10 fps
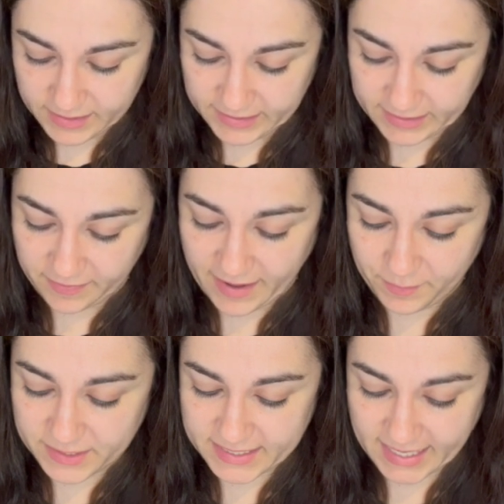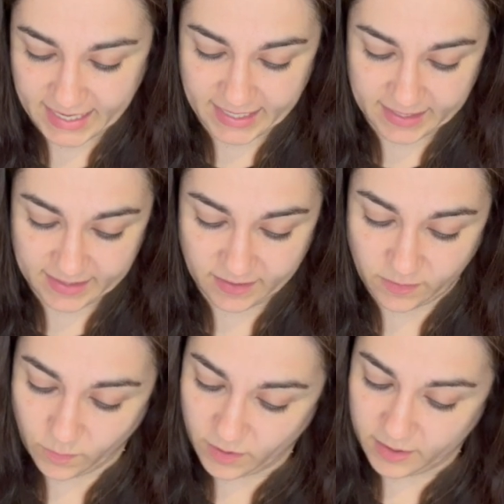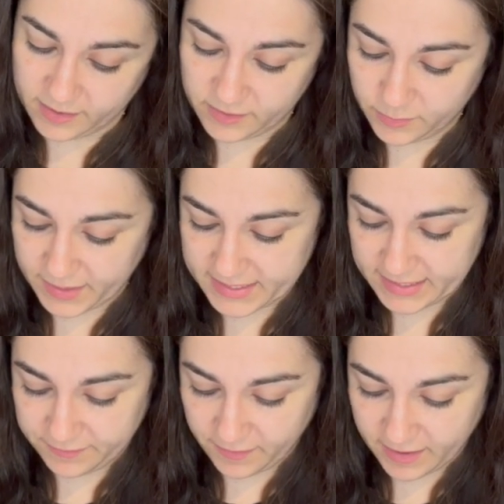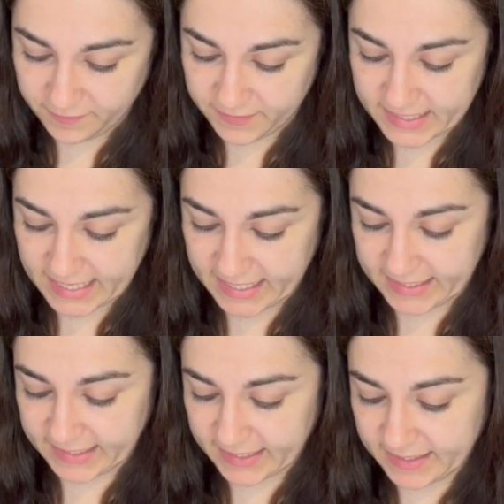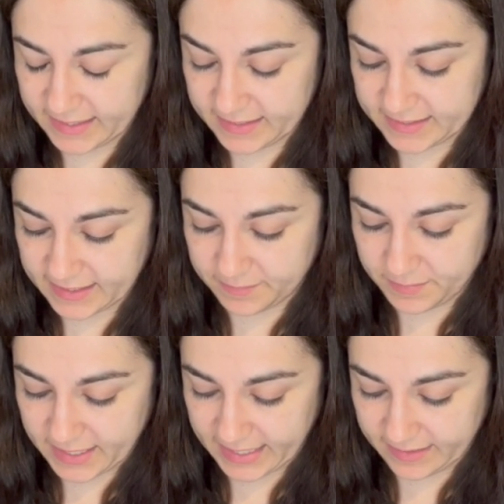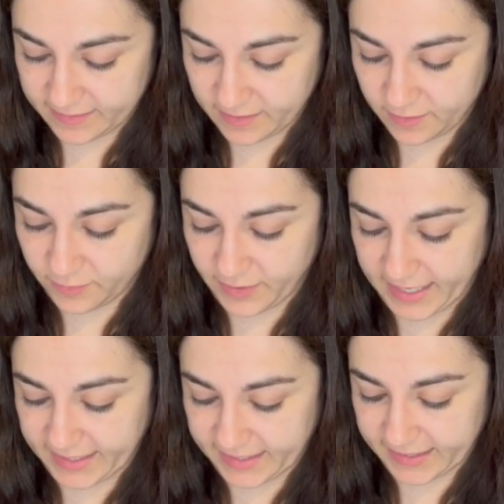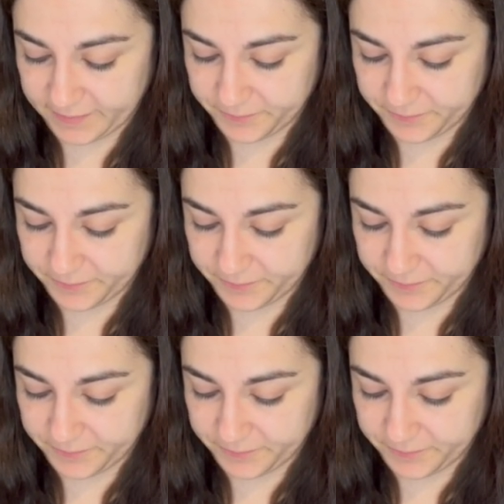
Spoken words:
So that would take Juan 25 days to complete the race.